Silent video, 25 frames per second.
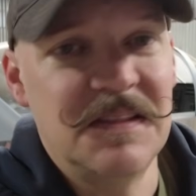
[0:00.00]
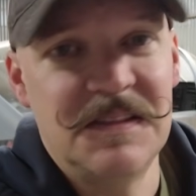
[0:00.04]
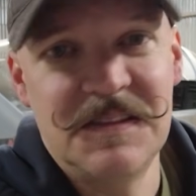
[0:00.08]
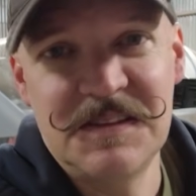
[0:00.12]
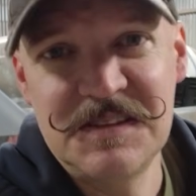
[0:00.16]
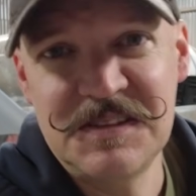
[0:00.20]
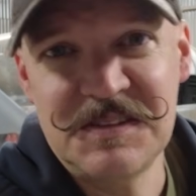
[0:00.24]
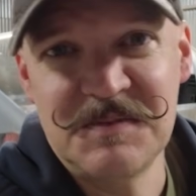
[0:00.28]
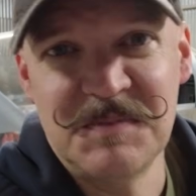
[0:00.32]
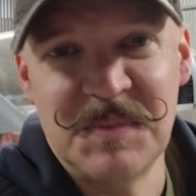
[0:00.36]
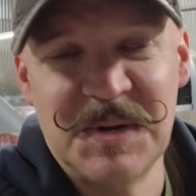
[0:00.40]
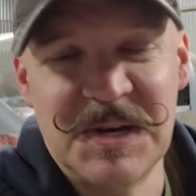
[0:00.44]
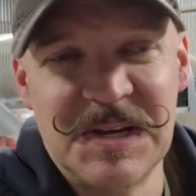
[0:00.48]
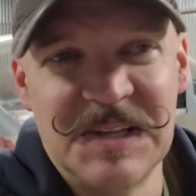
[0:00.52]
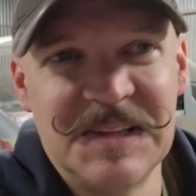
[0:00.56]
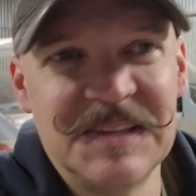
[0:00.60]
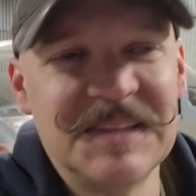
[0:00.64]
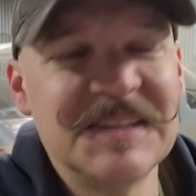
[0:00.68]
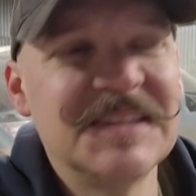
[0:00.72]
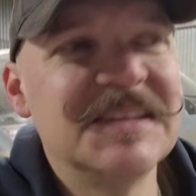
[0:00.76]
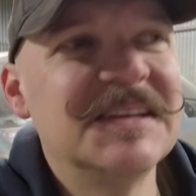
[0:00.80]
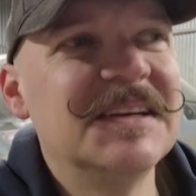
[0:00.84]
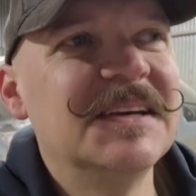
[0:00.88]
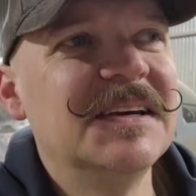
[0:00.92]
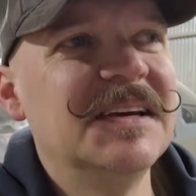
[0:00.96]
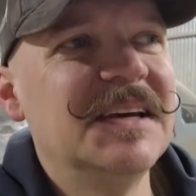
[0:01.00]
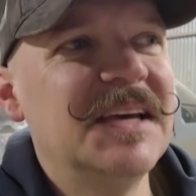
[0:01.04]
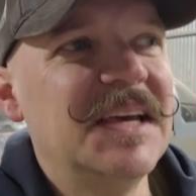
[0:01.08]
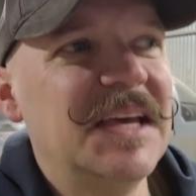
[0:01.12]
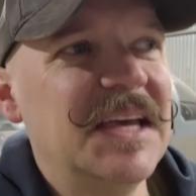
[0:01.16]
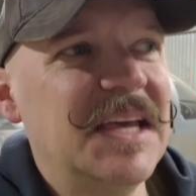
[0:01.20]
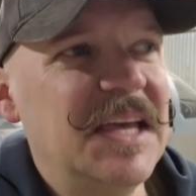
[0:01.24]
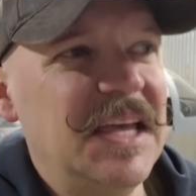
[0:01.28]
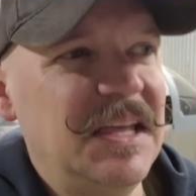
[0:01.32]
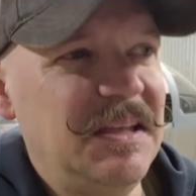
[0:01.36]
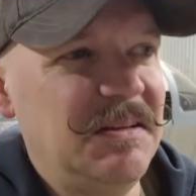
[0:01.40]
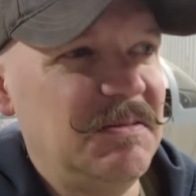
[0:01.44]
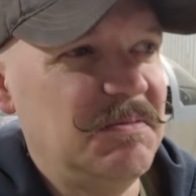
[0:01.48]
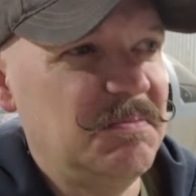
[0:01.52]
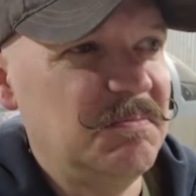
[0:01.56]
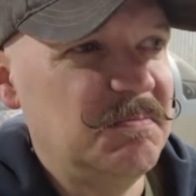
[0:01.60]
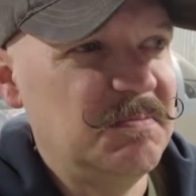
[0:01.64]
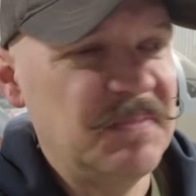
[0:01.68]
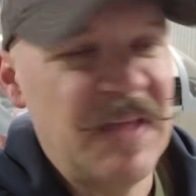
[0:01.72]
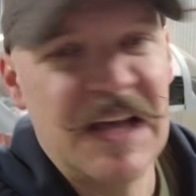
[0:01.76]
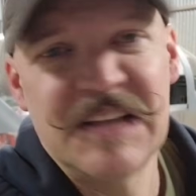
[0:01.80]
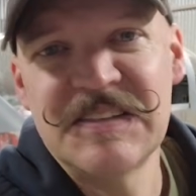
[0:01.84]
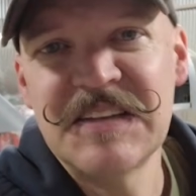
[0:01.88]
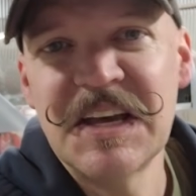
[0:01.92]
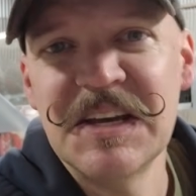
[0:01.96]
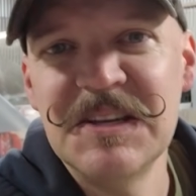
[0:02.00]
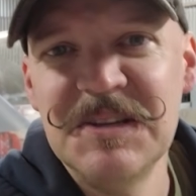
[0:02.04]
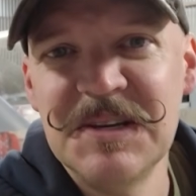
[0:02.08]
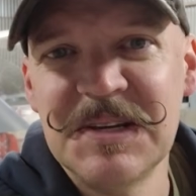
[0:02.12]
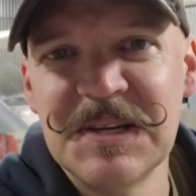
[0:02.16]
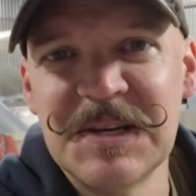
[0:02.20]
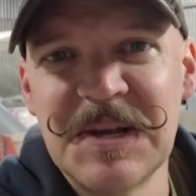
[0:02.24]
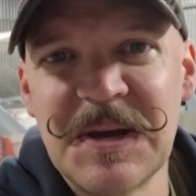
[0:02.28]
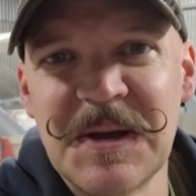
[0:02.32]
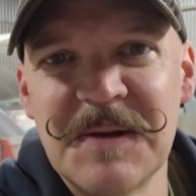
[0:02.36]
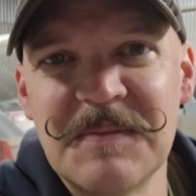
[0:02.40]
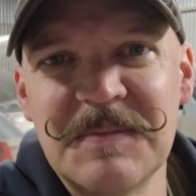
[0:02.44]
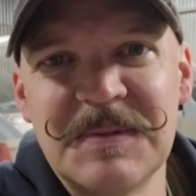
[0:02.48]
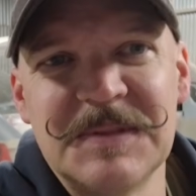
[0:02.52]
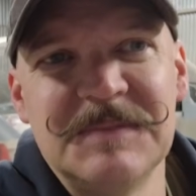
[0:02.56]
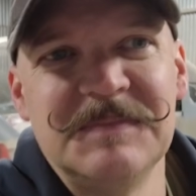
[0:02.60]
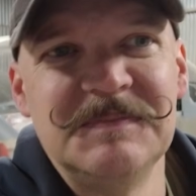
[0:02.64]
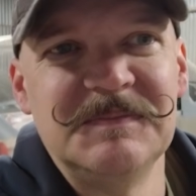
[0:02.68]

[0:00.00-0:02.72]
this month, that's how you can help.